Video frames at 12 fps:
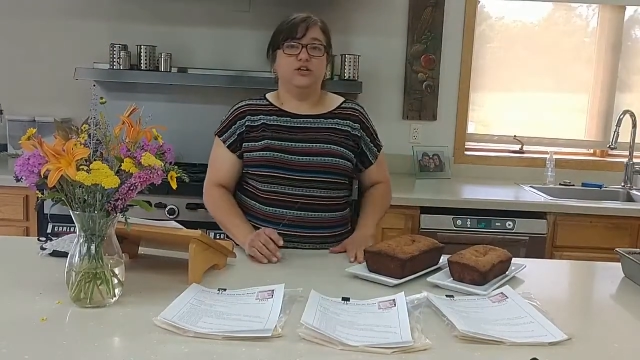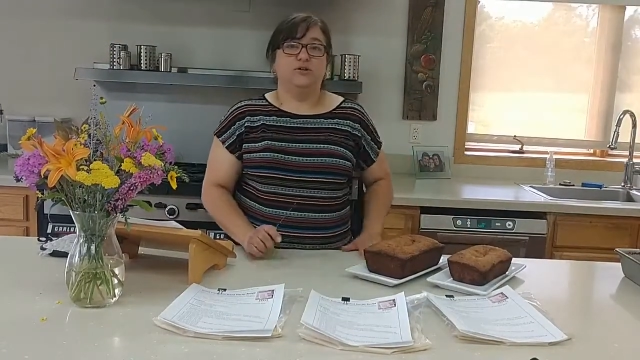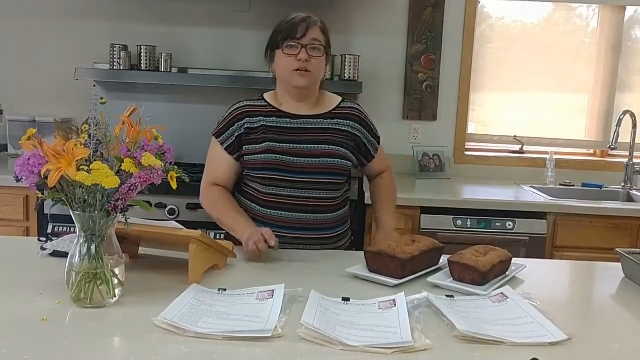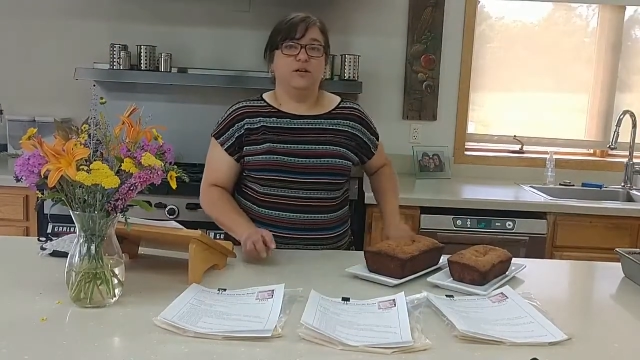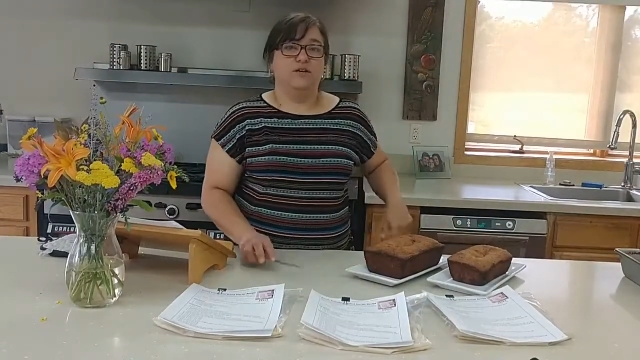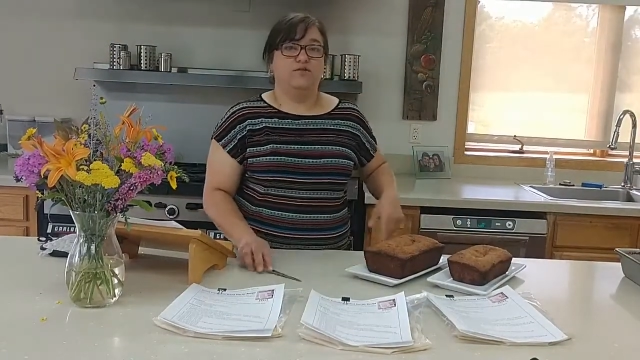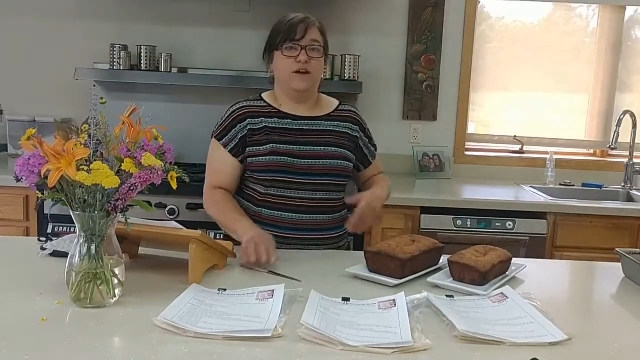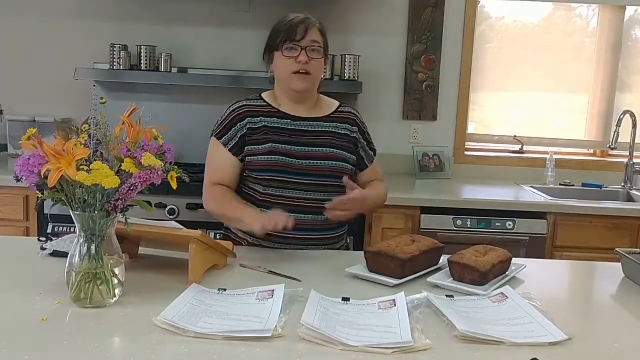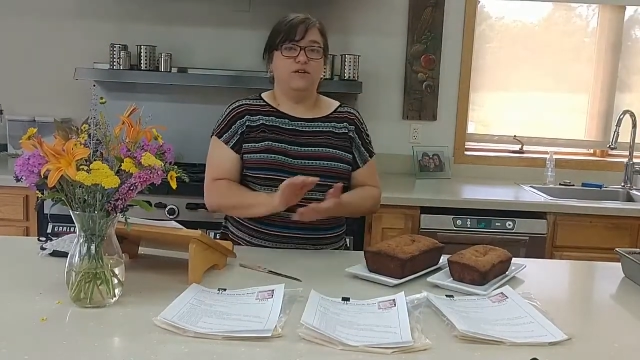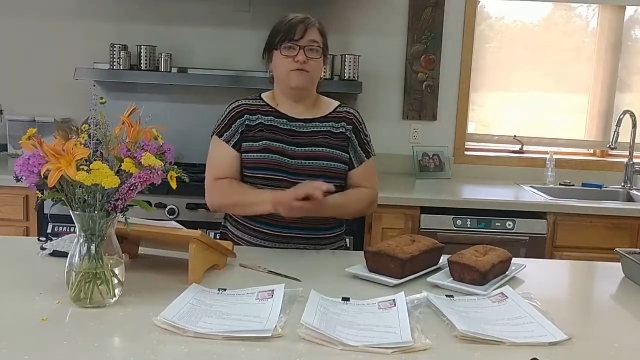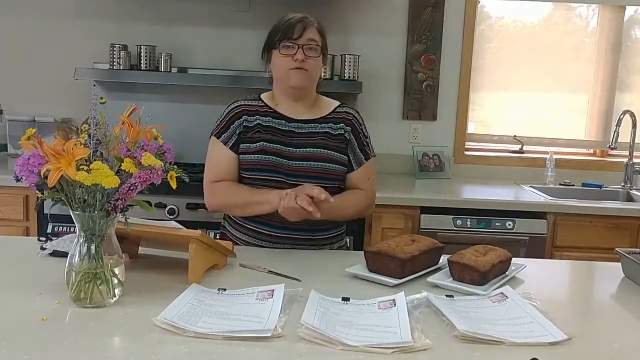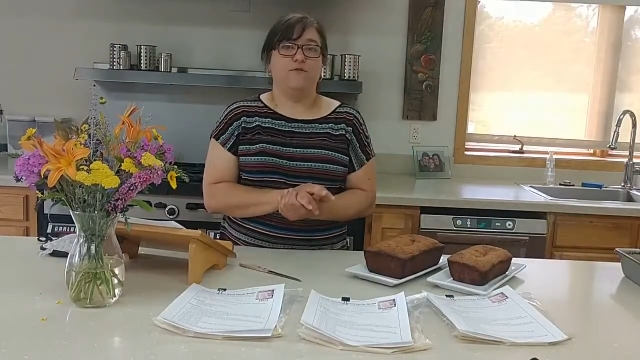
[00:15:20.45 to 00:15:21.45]
You can
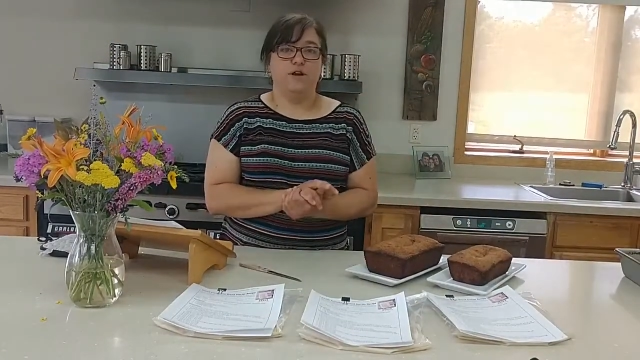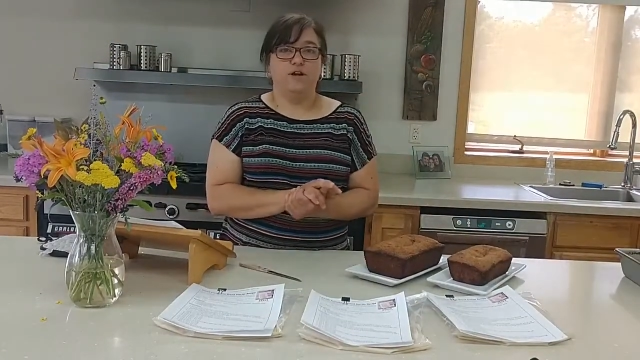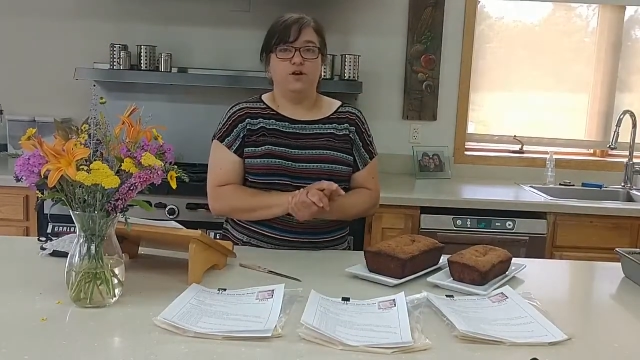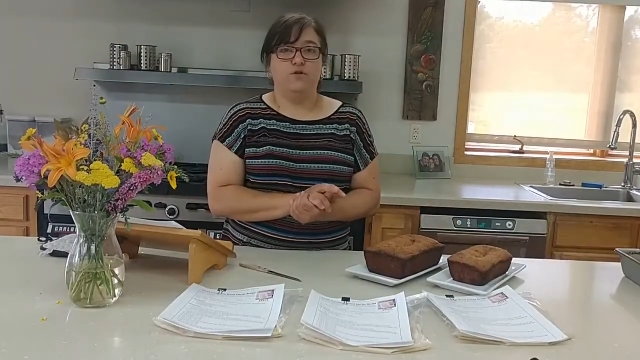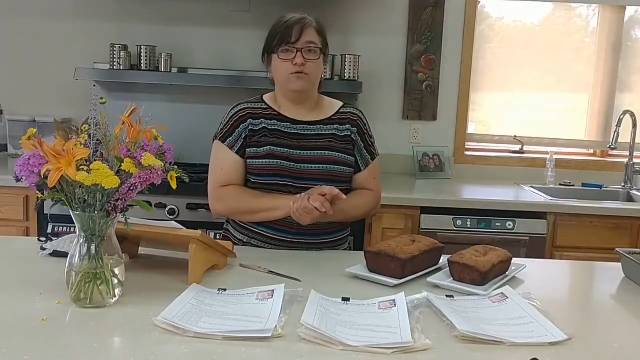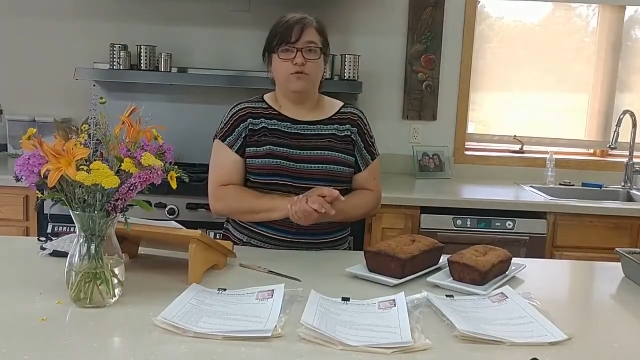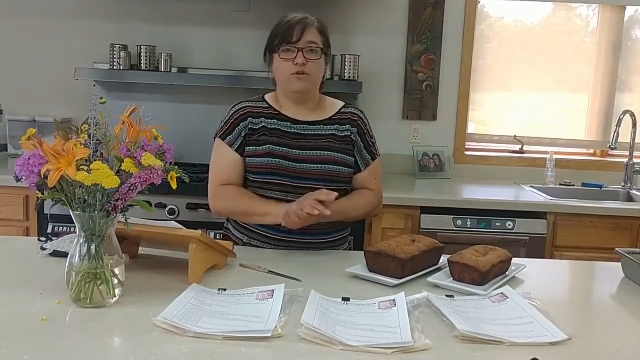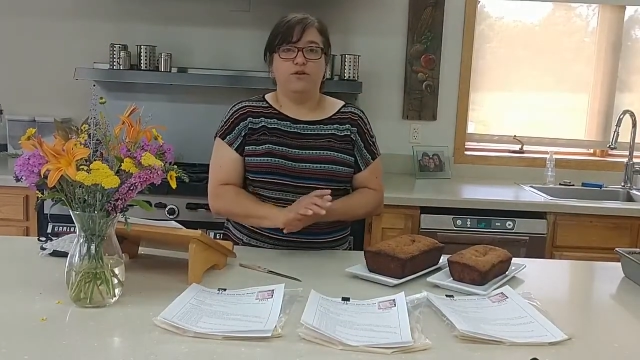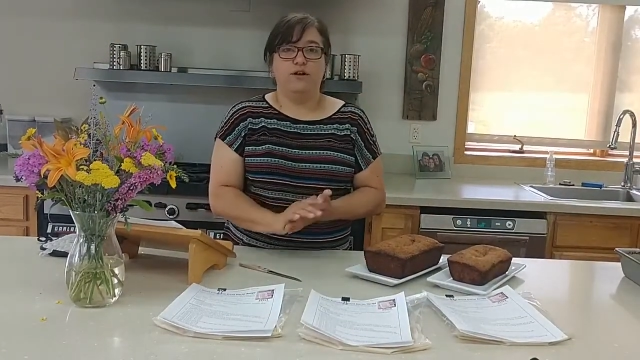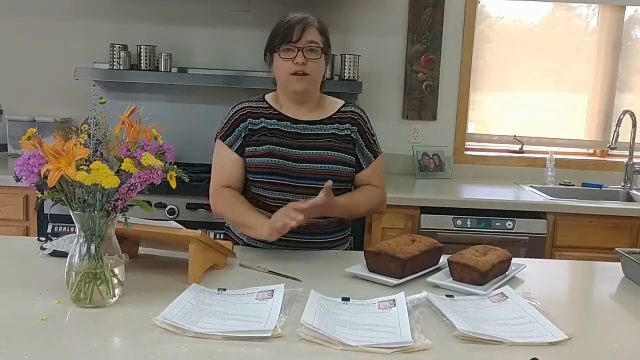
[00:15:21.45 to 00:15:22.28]
invite a friend over